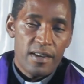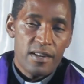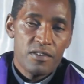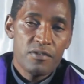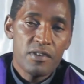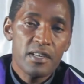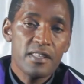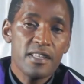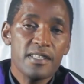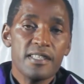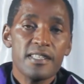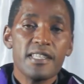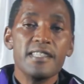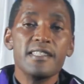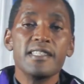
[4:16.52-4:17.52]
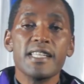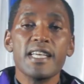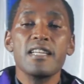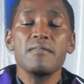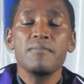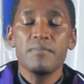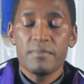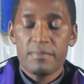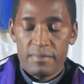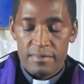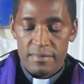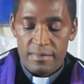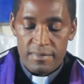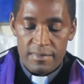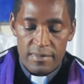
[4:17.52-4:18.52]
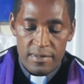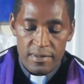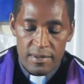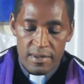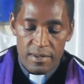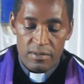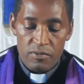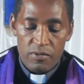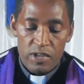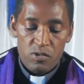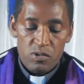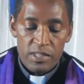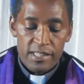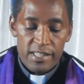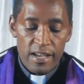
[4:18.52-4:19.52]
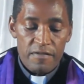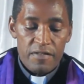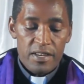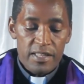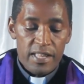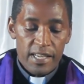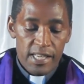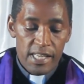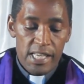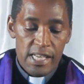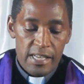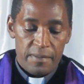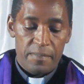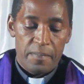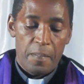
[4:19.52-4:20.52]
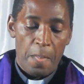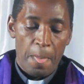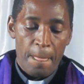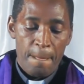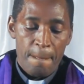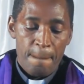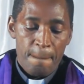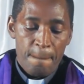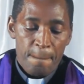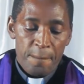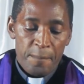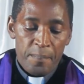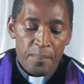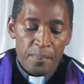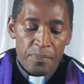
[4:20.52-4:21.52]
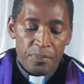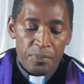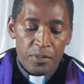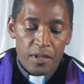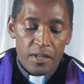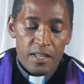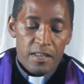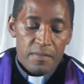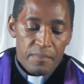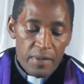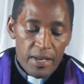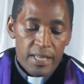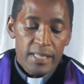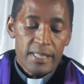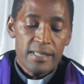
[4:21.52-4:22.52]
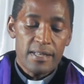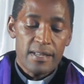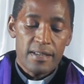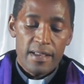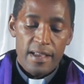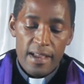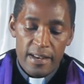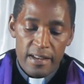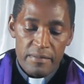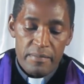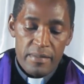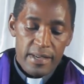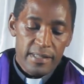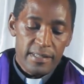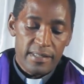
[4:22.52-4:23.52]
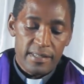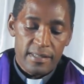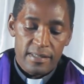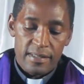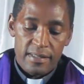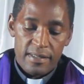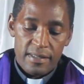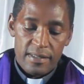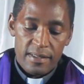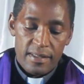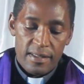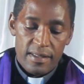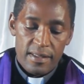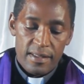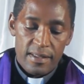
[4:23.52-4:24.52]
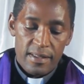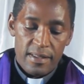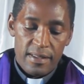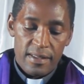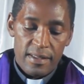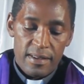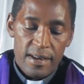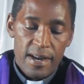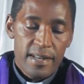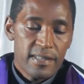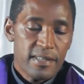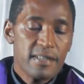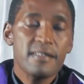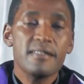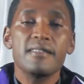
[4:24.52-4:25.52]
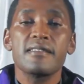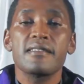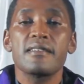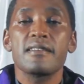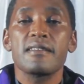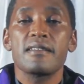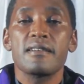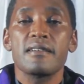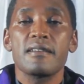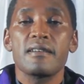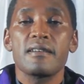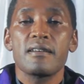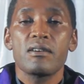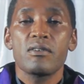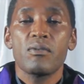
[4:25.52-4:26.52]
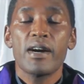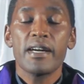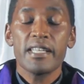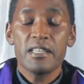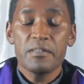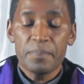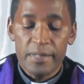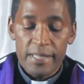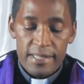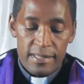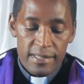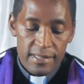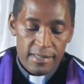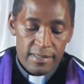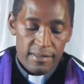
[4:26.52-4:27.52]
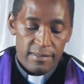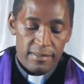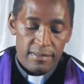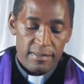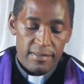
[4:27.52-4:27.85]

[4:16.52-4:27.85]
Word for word: During this, his time when he was serving the king, he made enemies at his working place.